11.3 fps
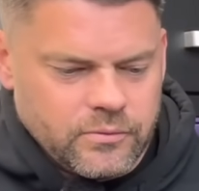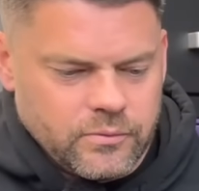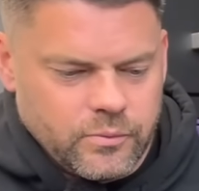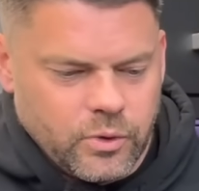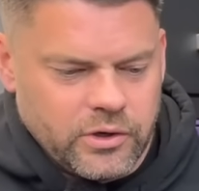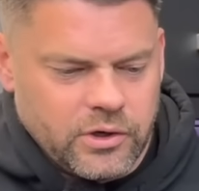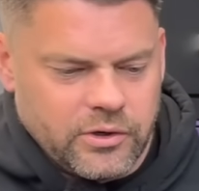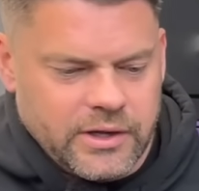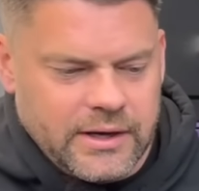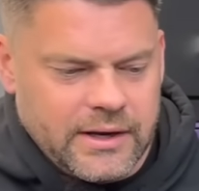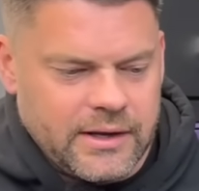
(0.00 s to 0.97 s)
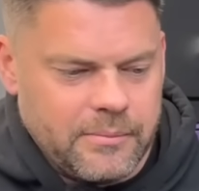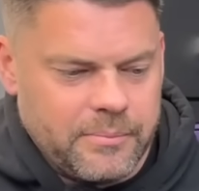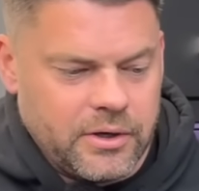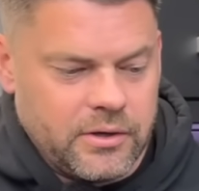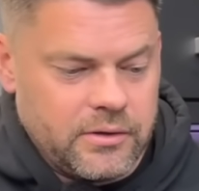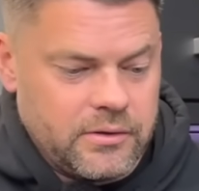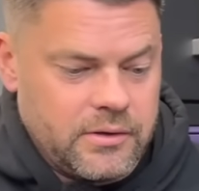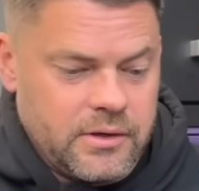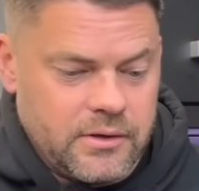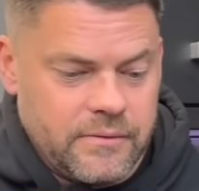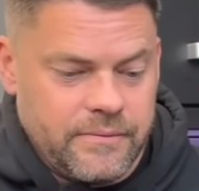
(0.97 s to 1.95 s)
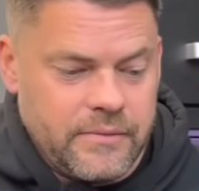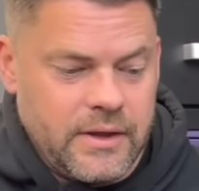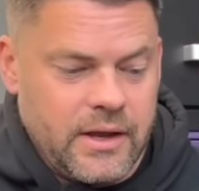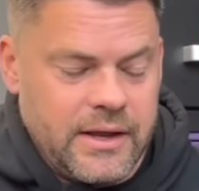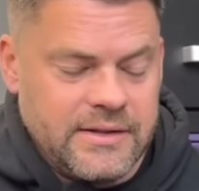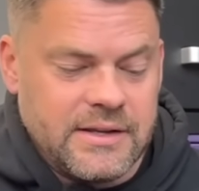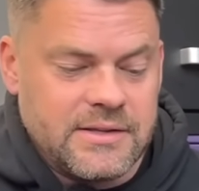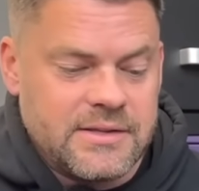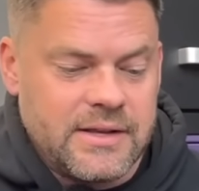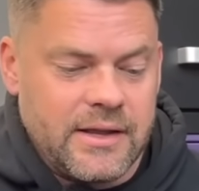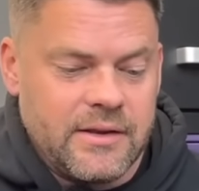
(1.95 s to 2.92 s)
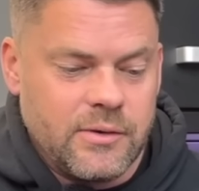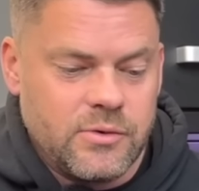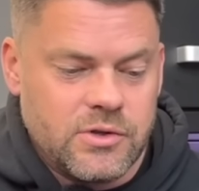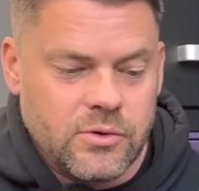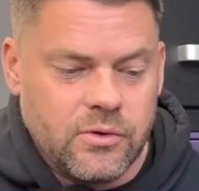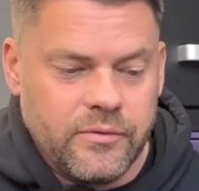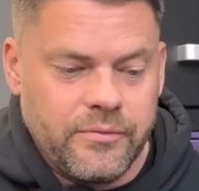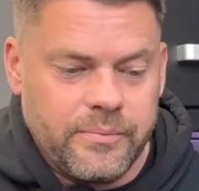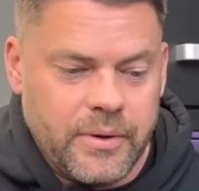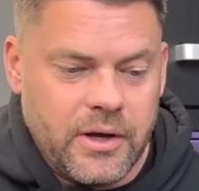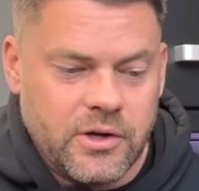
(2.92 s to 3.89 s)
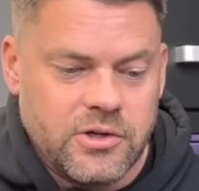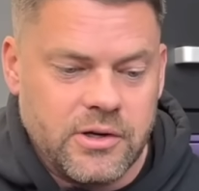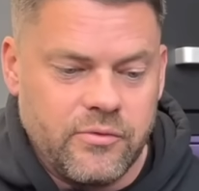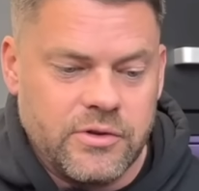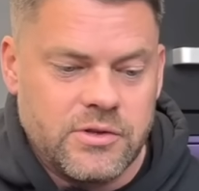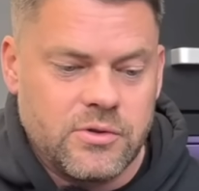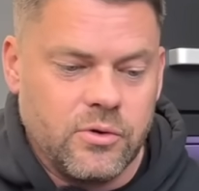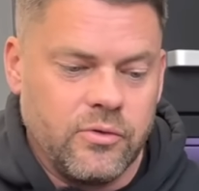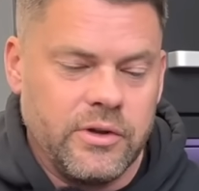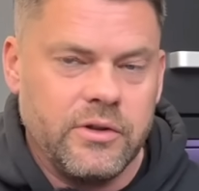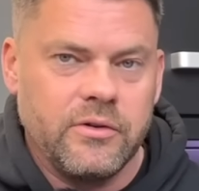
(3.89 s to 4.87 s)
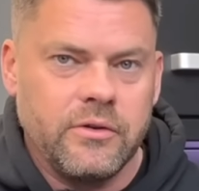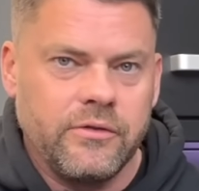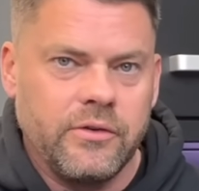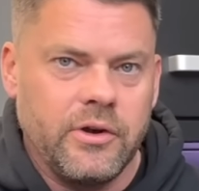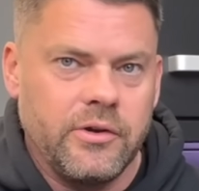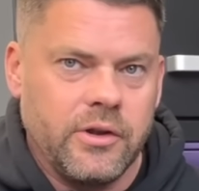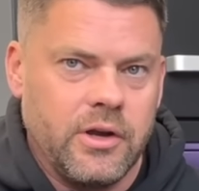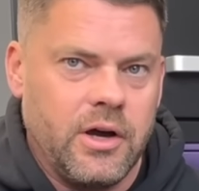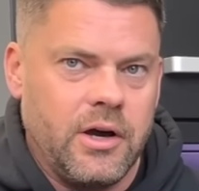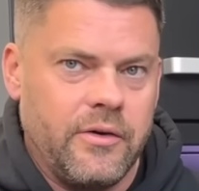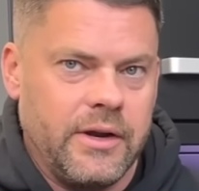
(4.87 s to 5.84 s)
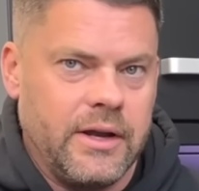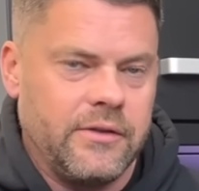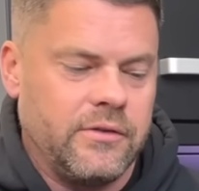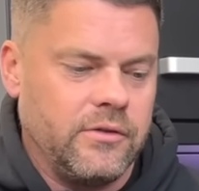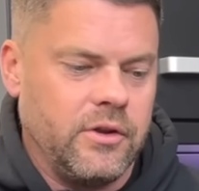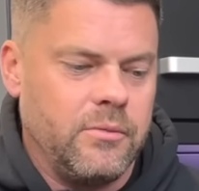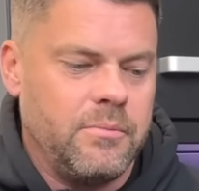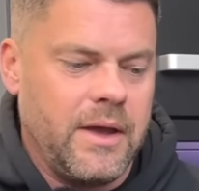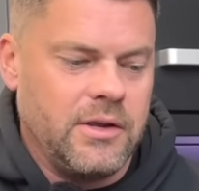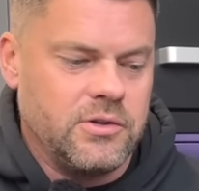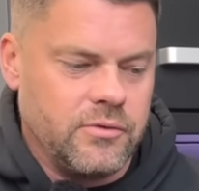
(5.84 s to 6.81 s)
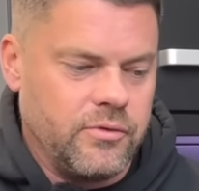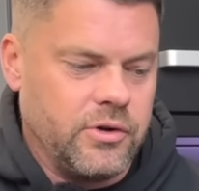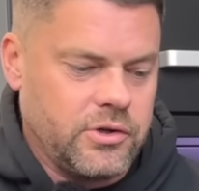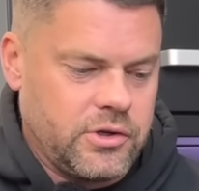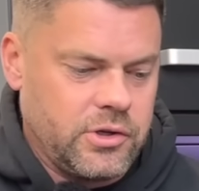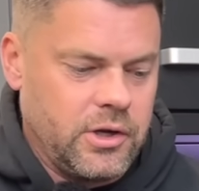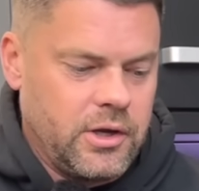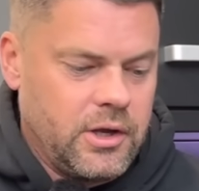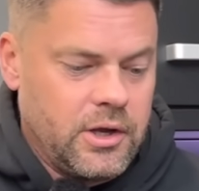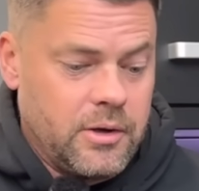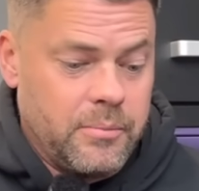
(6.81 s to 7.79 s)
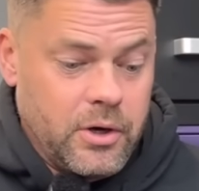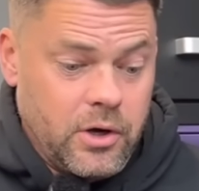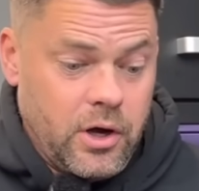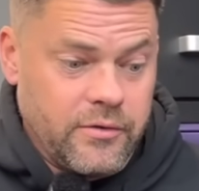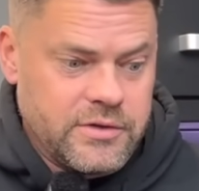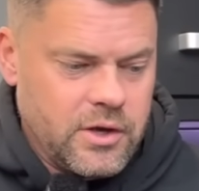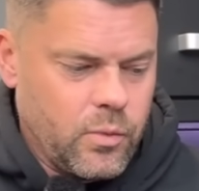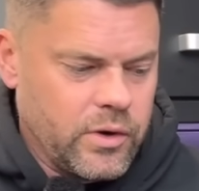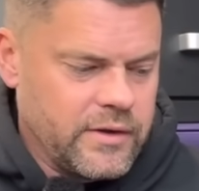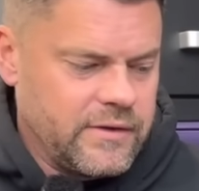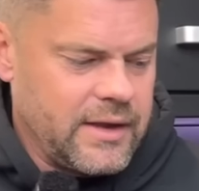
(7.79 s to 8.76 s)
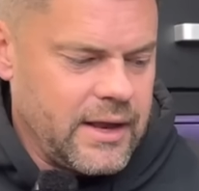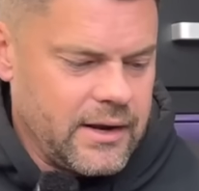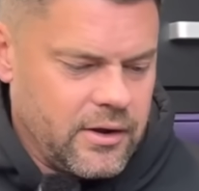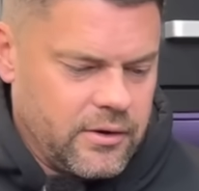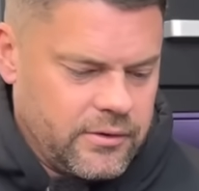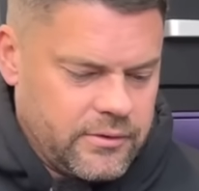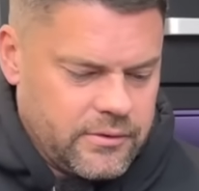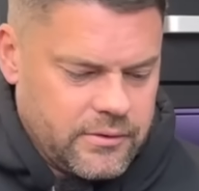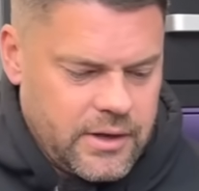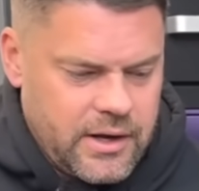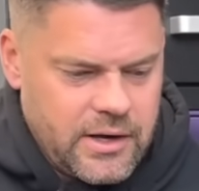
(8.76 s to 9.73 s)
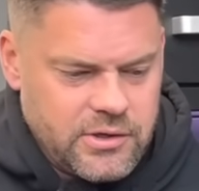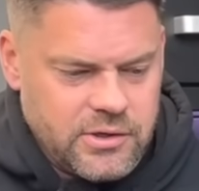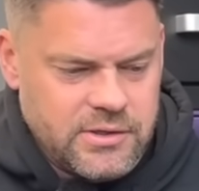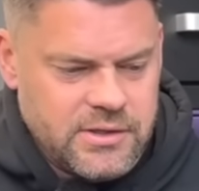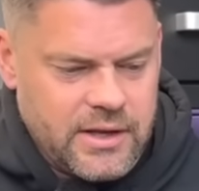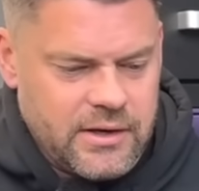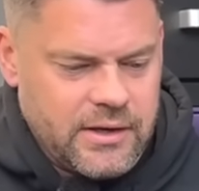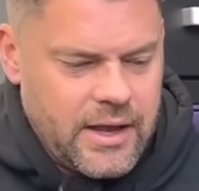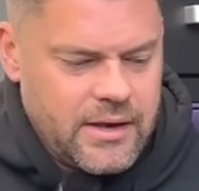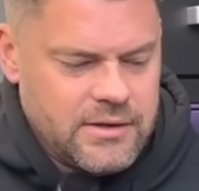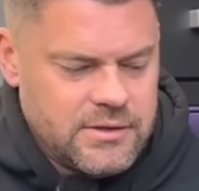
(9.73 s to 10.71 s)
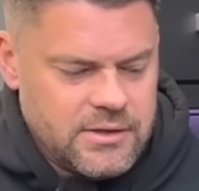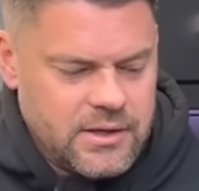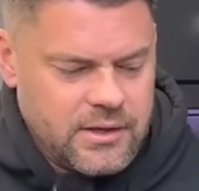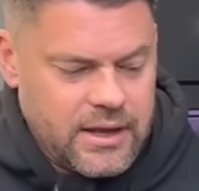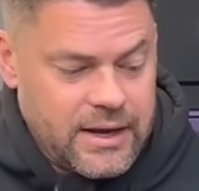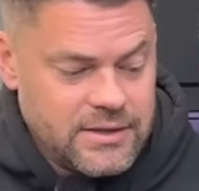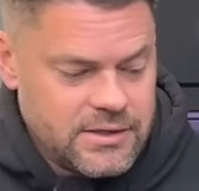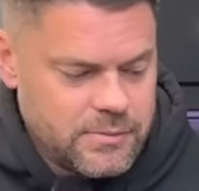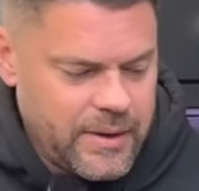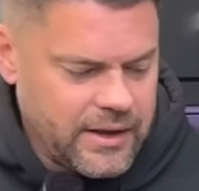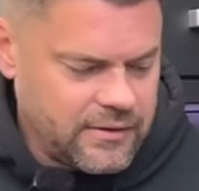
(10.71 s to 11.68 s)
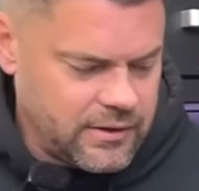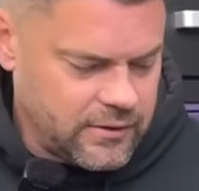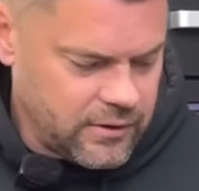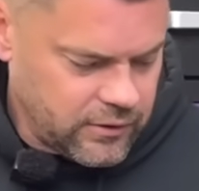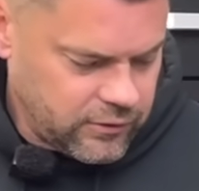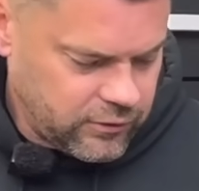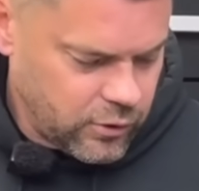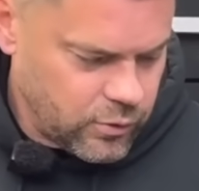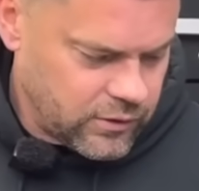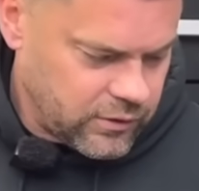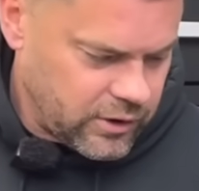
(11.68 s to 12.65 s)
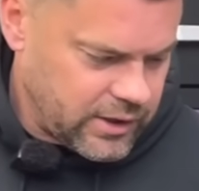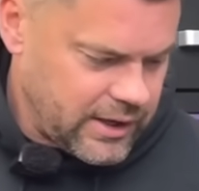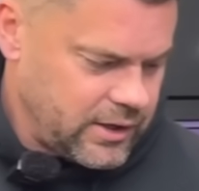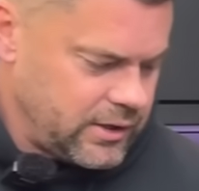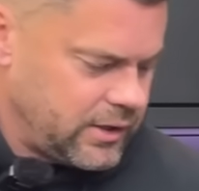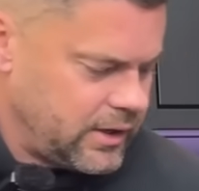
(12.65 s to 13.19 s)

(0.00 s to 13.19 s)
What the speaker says: weren't looking at it. But he did say that he was sort of partially restoring the underside of the car and that, so there's no major rush. But obviously I wanted to get it on an engine stand and get it inspected as soon as I could.